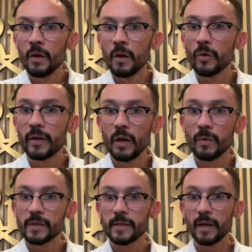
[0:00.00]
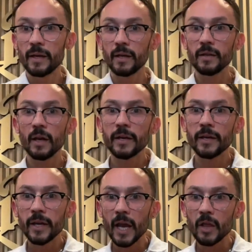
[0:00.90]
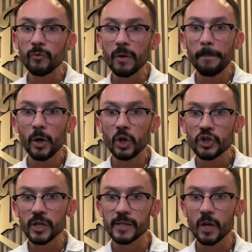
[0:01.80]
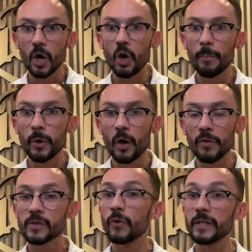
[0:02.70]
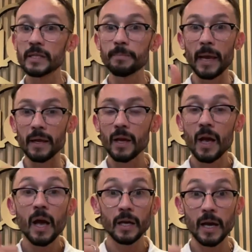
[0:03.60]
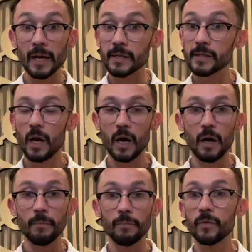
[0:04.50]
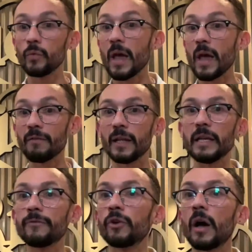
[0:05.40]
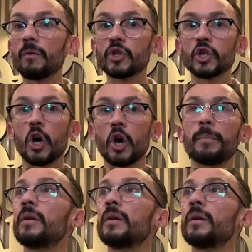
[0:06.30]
Okay, 1 second. Can we purchase all products from Spain? Guys, we have the link for our shop.